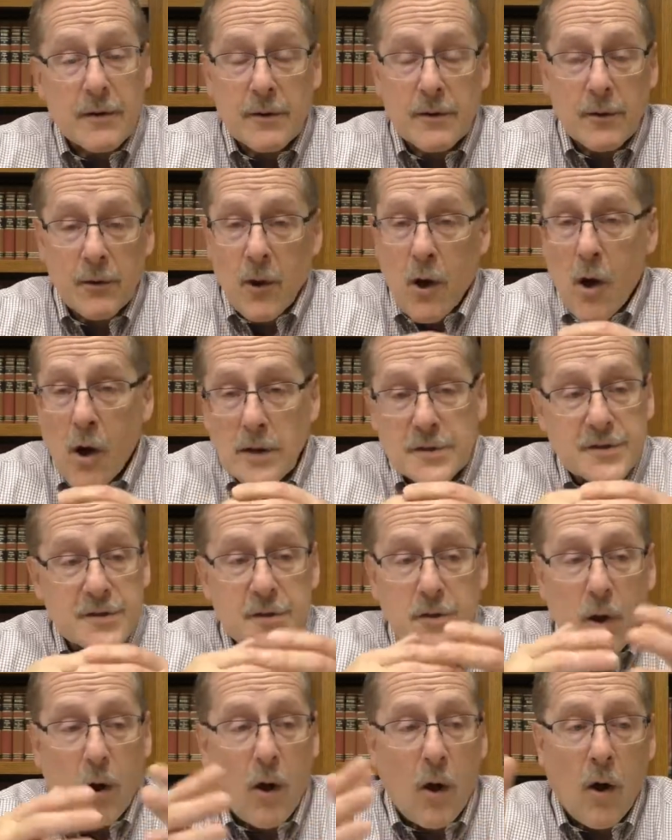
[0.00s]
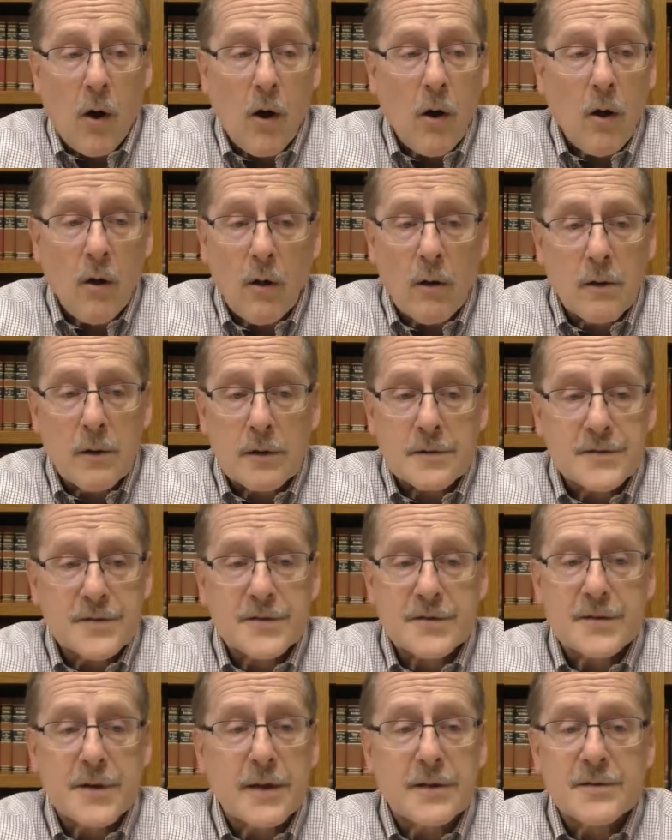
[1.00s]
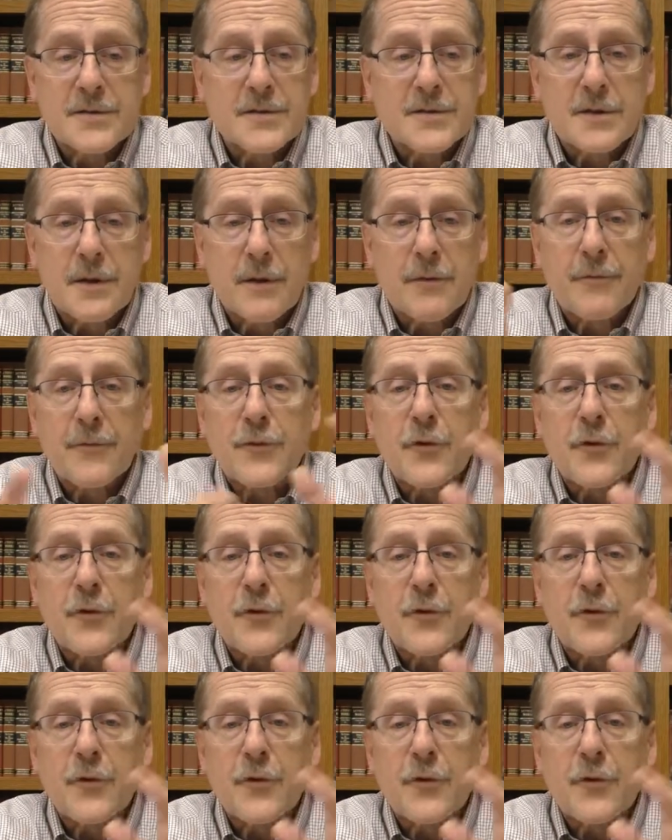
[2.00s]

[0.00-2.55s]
lost all sense of